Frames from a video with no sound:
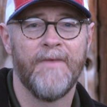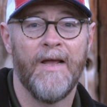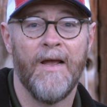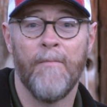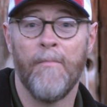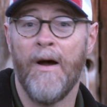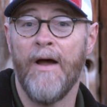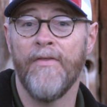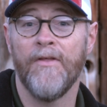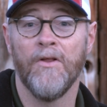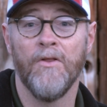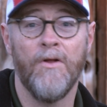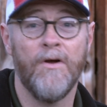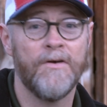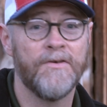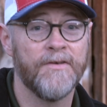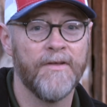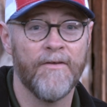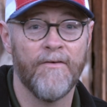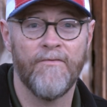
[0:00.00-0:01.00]
And by the
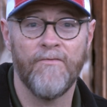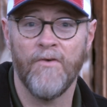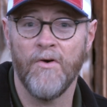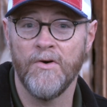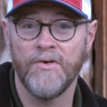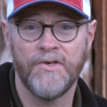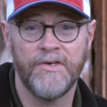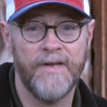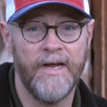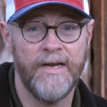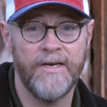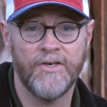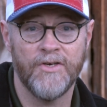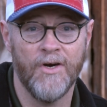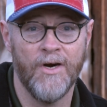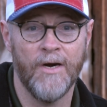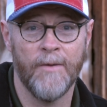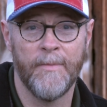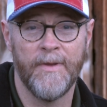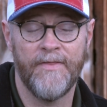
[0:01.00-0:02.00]
looks of the first state
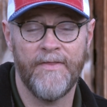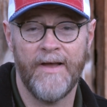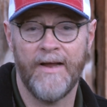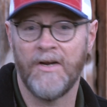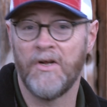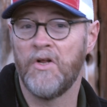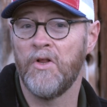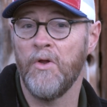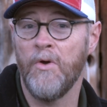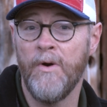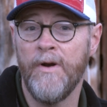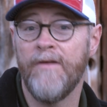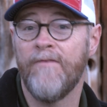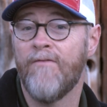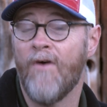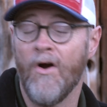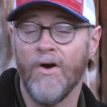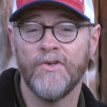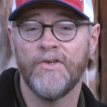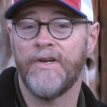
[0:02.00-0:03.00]
tournament that included
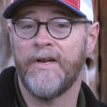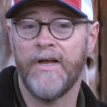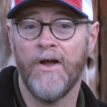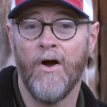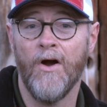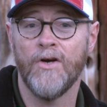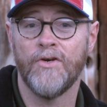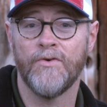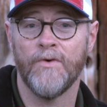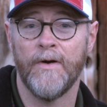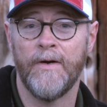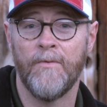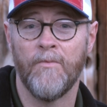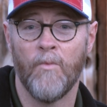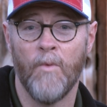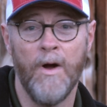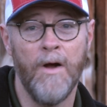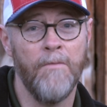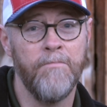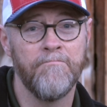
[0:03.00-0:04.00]
varsity archery,
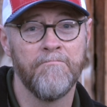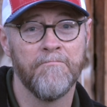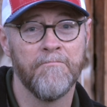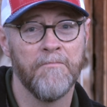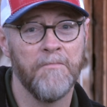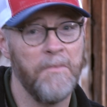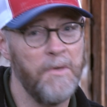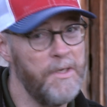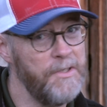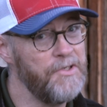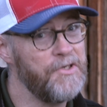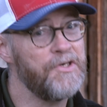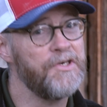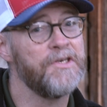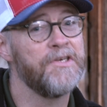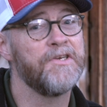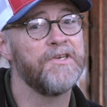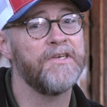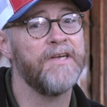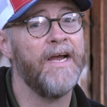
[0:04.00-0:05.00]
well, let's
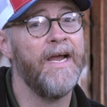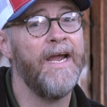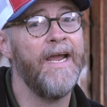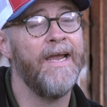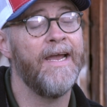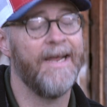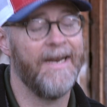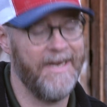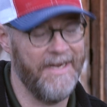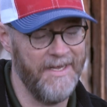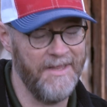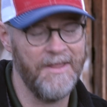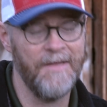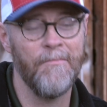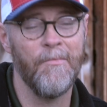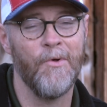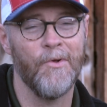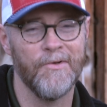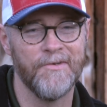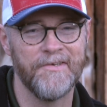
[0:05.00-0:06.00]
just say it hit
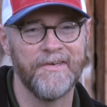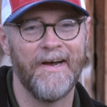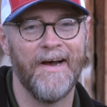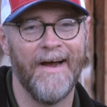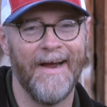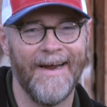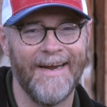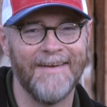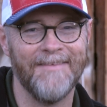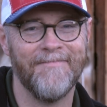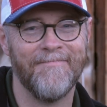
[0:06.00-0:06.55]
the bullseye.